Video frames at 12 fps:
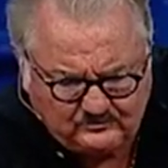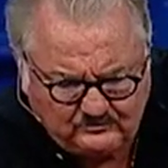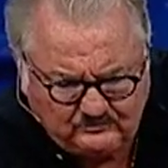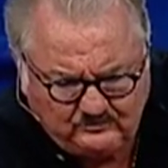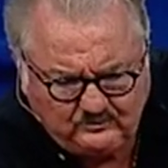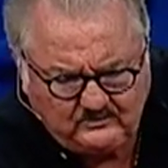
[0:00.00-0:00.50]

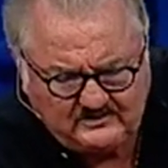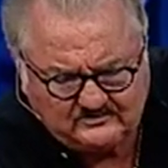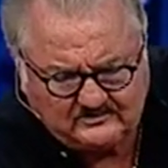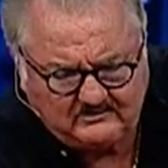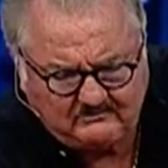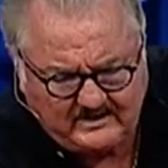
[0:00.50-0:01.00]
who do
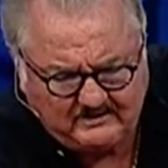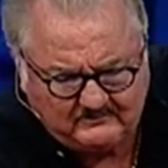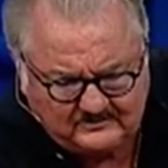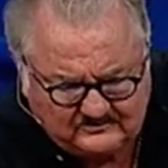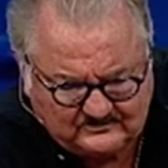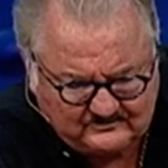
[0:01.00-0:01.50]
his
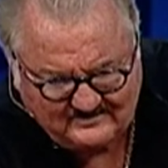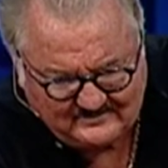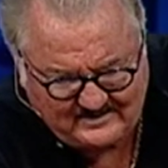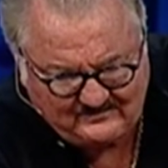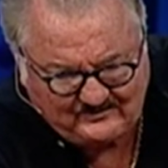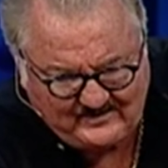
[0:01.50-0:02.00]
commandments,
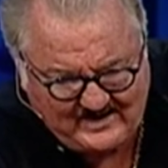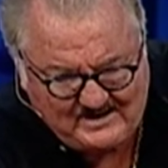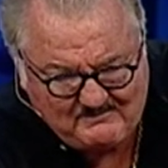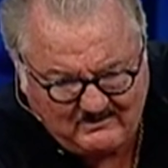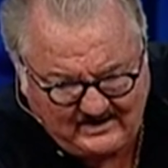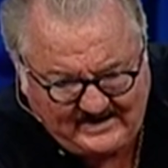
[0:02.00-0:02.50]
that they
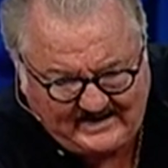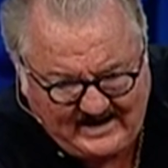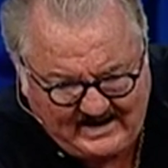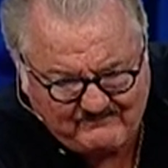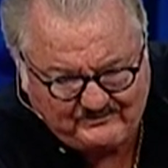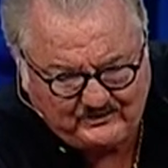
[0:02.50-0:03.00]
might
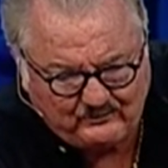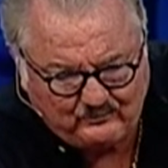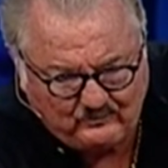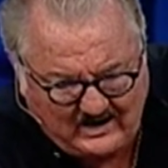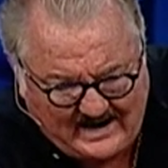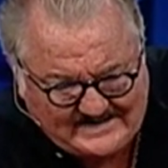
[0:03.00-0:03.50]
have the
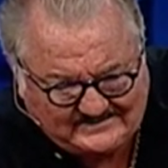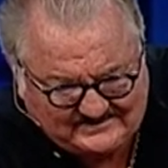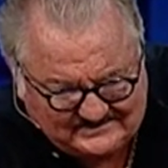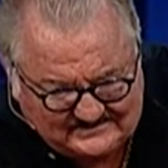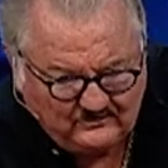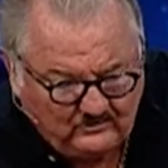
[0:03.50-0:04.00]

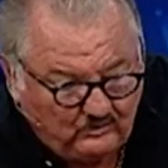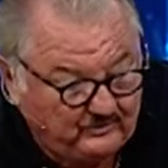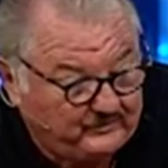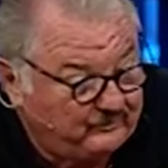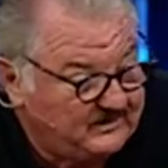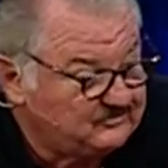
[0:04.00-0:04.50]
right or
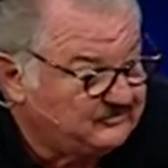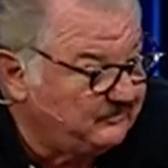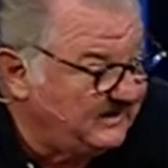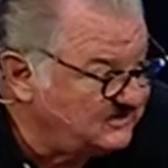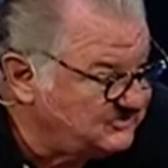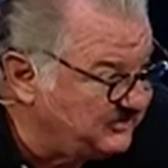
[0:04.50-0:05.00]
the
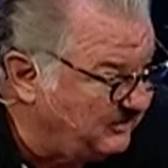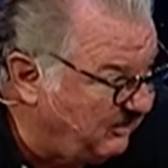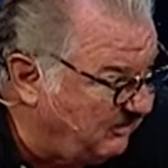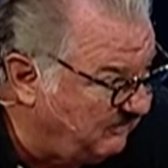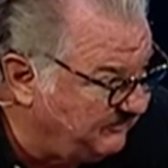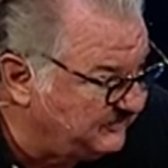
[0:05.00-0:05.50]
restoration
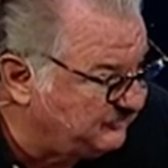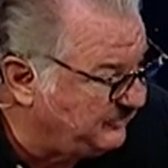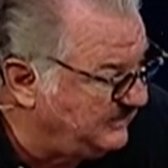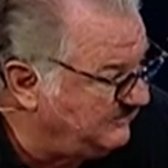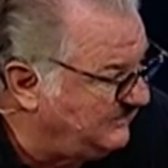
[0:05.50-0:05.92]
of the tree of